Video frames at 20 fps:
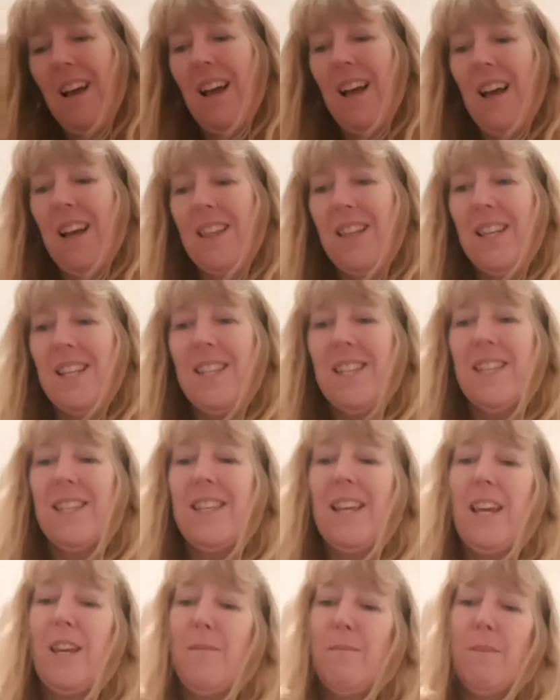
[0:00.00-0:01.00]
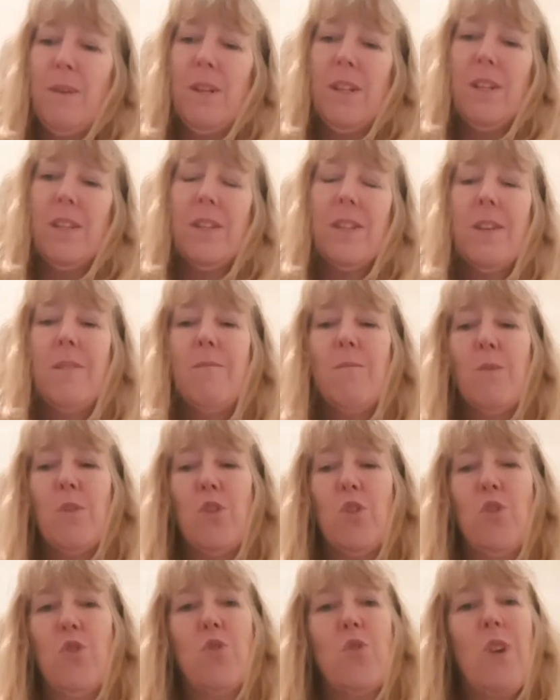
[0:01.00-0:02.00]
And this statement,
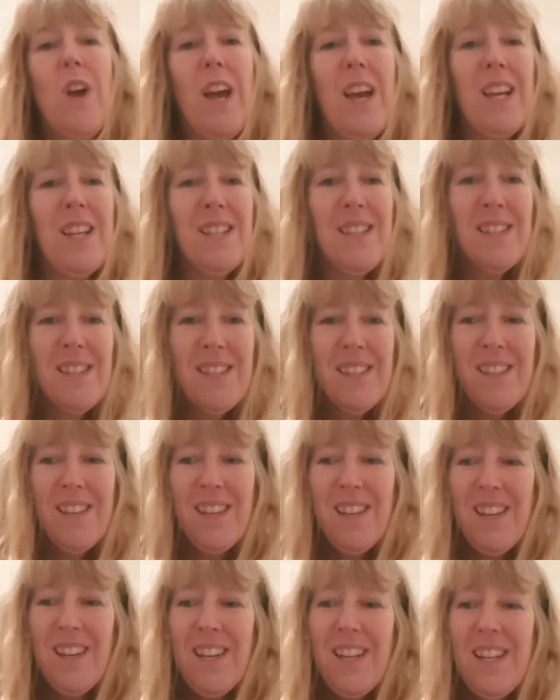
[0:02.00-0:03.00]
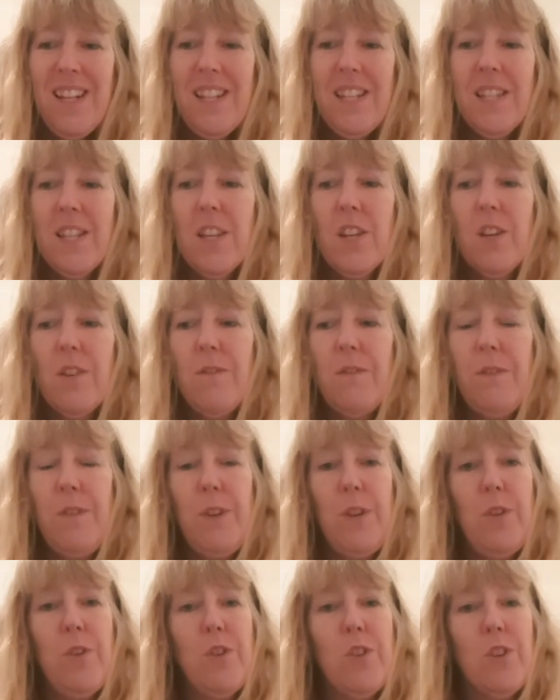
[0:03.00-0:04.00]
stress is the
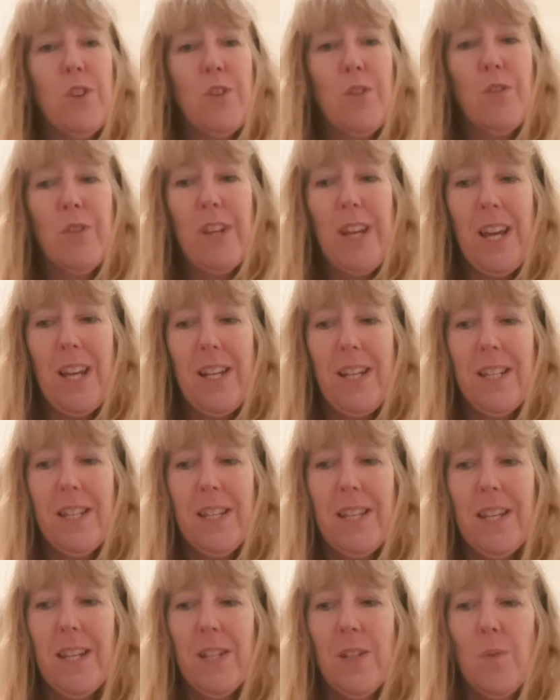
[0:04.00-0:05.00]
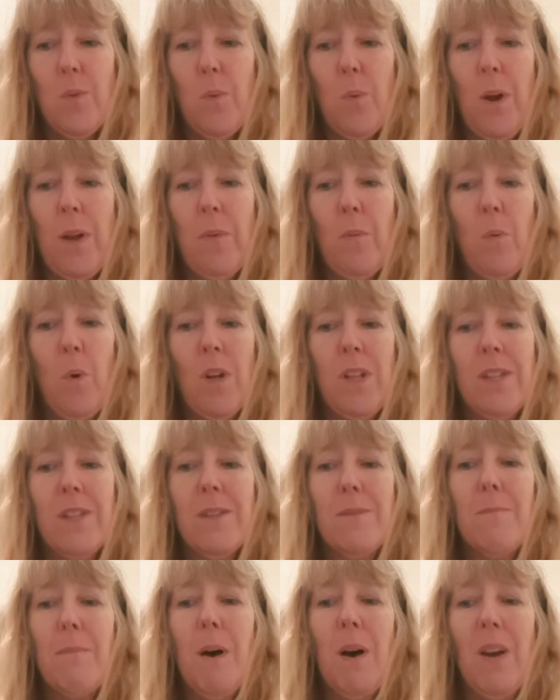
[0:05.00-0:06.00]
confusion created when
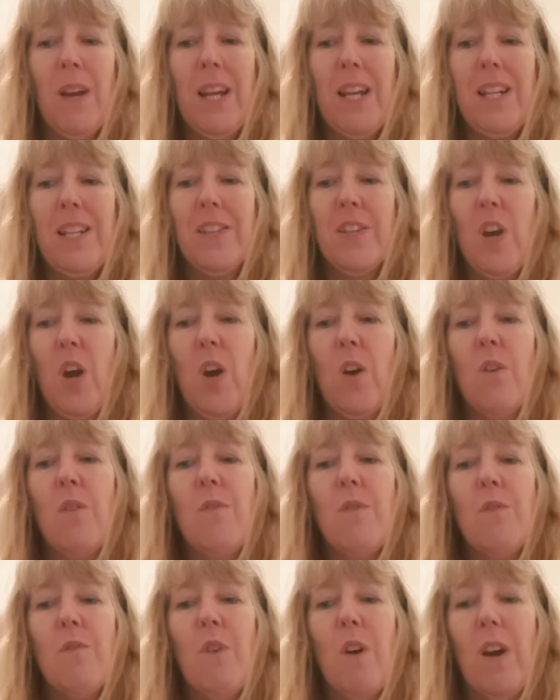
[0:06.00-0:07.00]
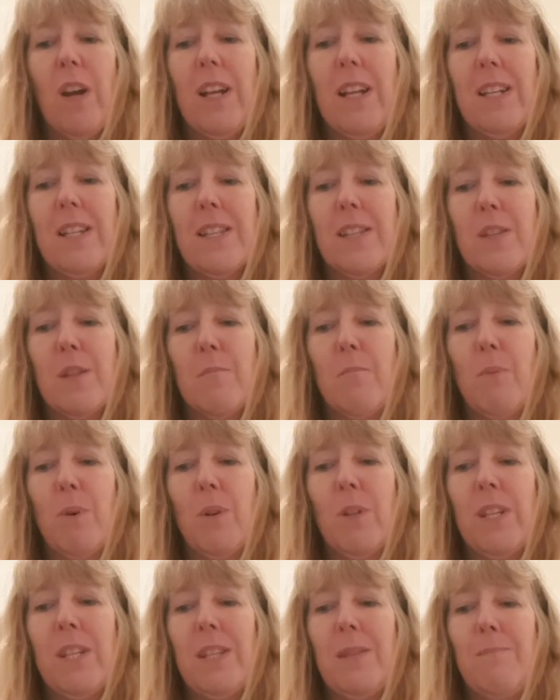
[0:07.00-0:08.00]
one's mind overrides the
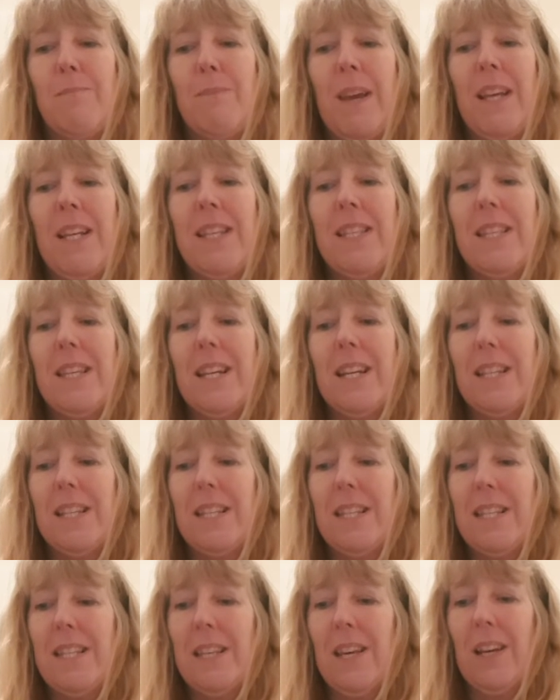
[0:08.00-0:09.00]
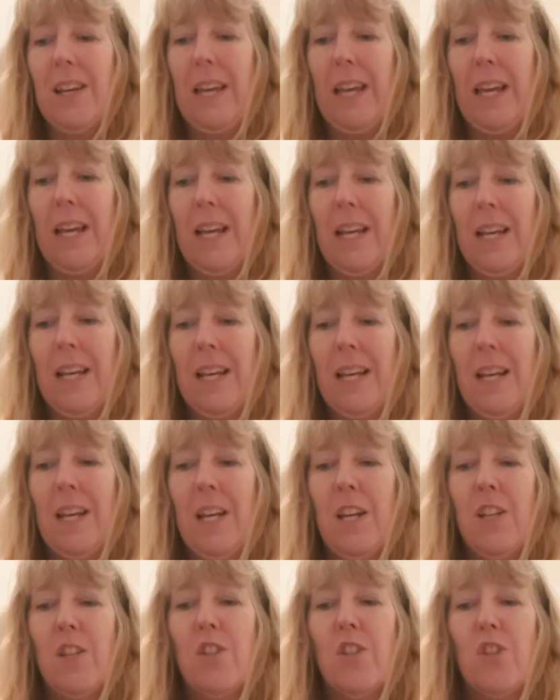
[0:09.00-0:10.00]
body's basic desire
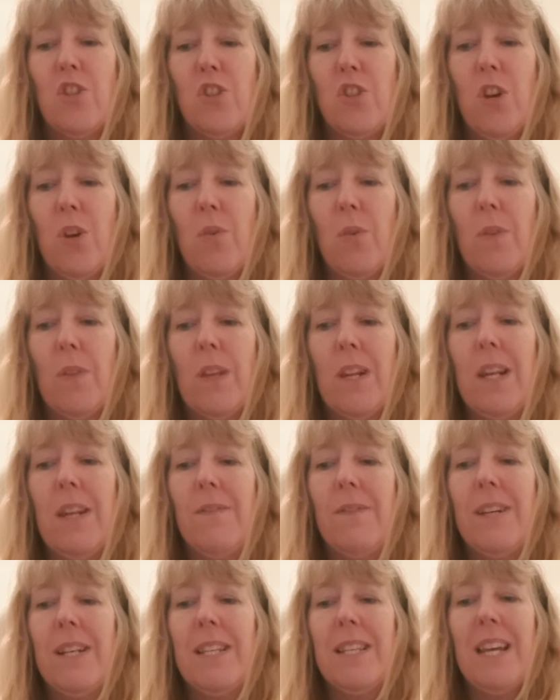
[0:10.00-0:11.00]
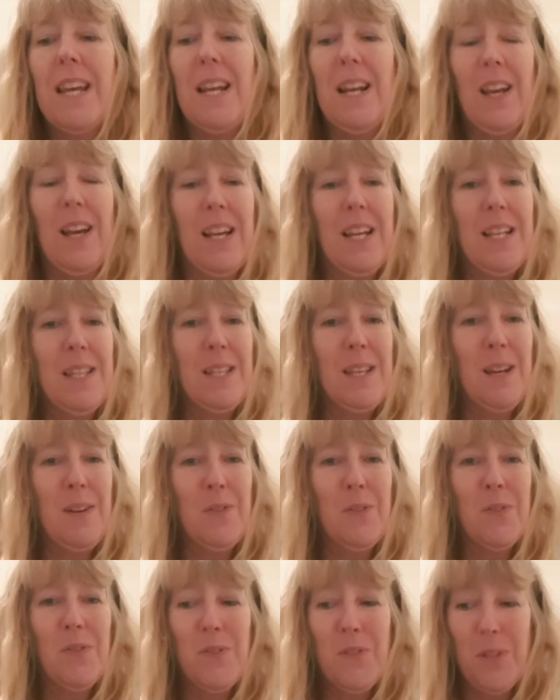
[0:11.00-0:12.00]
to choke the living daylights
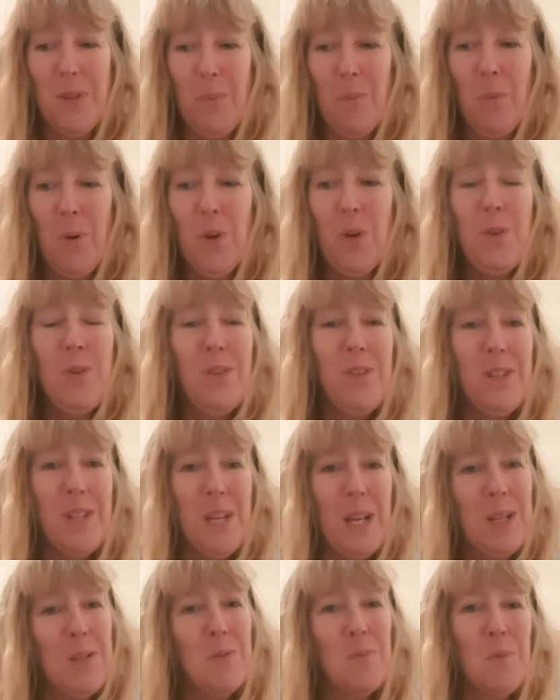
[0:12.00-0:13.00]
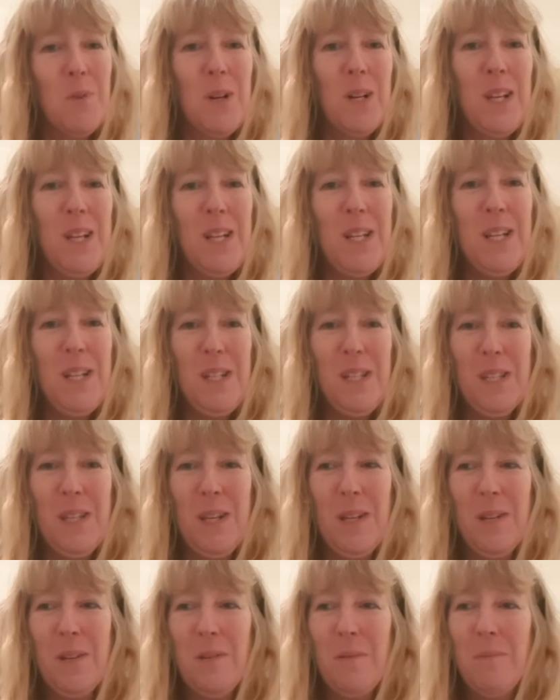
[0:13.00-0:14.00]
out of someone who desperately needs
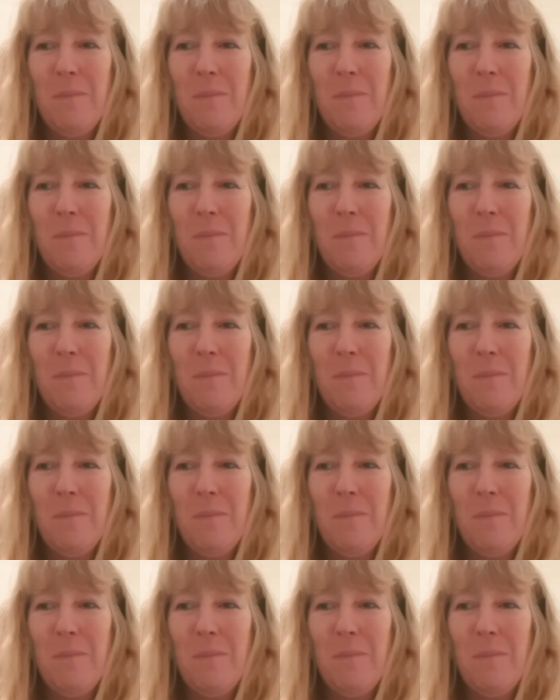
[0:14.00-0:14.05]
it.